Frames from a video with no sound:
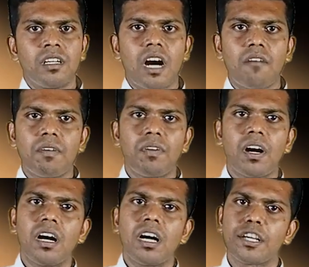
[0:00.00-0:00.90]

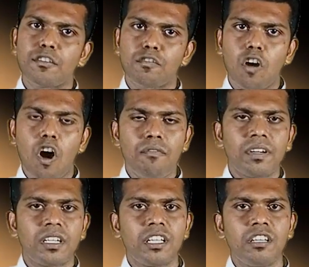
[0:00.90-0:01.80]
However, it is
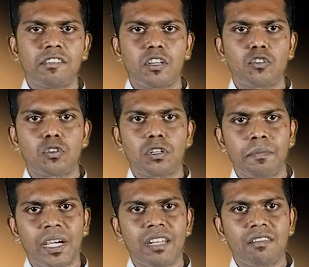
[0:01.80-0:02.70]
often easier to
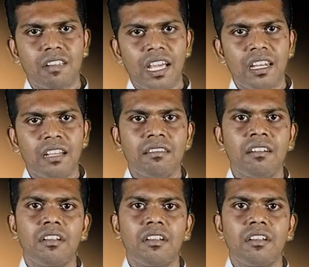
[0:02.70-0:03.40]
remain silent